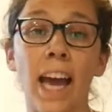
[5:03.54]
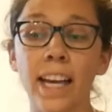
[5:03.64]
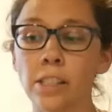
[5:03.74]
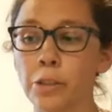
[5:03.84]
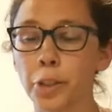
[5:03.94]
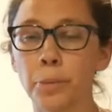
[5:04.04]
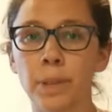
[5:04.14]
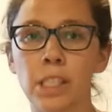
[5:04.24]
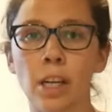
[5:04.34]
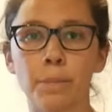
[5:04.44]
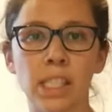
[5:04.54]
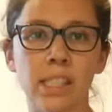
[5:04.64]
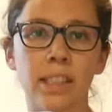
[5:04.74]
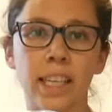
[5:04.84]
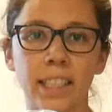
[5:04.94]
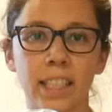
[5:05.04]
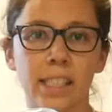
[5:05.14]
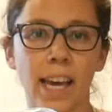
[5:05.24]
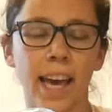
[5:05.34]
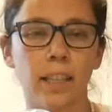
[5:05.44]
last group is our
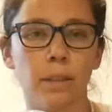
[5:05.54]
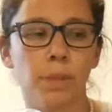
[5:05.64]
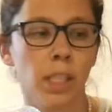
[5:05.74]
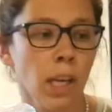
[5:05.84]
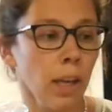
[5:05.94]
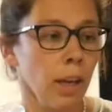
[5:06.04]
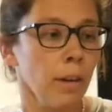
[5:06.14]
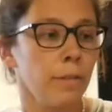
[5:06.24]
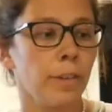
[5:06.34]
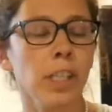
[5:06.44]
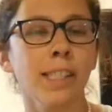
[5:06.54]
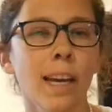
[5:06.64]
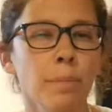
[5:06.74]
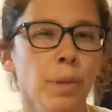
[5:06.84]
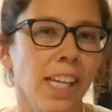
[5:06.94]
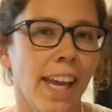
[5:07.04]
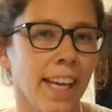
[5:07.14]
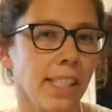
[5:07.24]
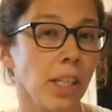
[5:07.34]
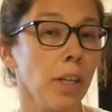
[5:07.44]
miscellaneous items. First up, which I
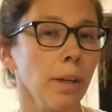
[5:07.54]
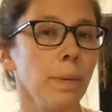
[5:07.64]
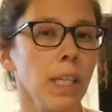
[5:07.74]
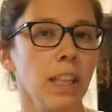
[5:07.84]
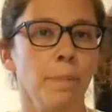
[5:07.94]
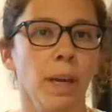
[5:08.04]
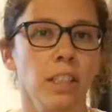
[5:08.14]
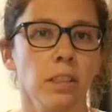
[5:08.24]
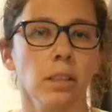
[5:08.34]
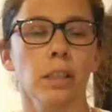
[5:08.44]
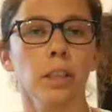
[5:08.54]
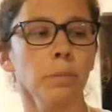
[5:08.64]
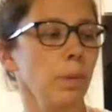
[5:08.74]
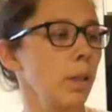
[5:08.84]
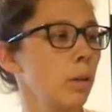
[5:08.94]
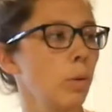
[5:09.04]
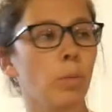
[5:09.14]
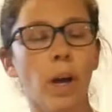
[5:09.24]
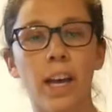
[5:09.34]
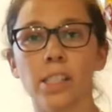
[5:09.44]
guess could have been in the pantry group,
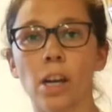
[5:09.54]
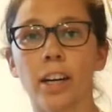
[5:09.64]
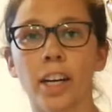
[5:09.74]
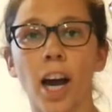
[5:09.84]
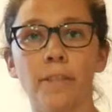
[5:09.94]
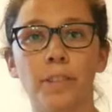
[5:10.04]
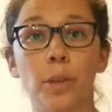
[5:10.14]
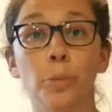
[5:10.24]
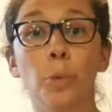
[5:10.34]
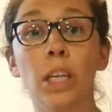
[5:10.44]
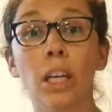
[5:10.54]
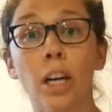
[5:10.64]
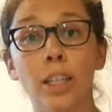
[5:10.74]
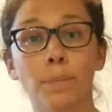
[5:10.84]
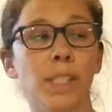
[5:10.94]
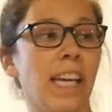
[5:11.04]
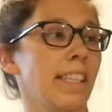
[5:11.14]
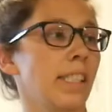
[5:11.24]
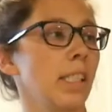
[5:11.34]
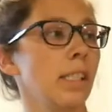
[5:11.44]
was our coffee. We are
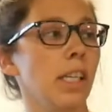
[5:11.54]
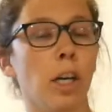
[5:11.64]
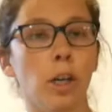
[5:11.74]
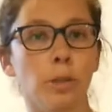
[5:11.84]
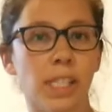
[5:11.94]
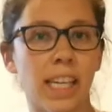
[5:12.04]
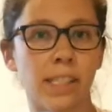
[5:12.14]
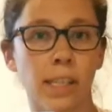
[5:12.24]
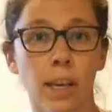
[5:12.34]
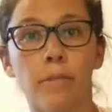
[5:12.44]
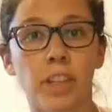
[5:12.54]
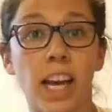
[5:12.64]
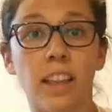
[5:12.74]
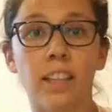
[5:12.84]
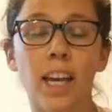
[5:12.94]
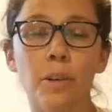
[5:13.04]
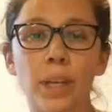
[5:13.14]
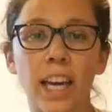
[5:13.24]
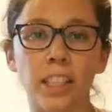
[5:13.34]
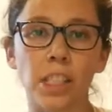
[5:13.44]
obsessed. This is the Jose's Vanilla Nut.
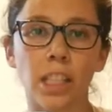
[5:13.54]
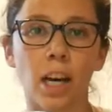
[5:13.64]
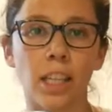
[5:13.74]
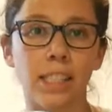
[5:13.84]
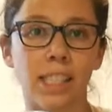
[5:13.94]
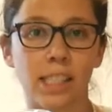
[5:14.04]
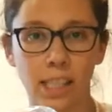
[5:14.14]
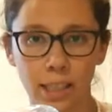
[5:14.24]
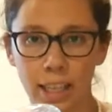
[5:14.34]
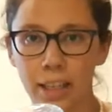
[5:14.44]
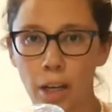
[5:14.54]
We actually call it Disneyland